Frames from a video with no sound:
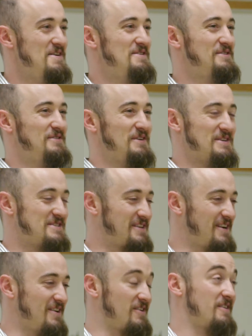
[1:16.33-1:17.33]
2 years
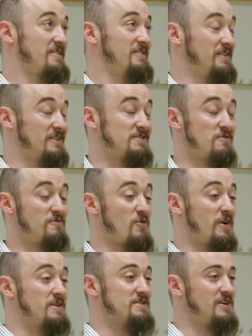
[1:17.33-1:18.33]
ago, or not 3 years ago,
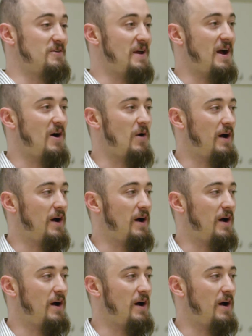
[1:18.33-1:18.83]
4 years ago now,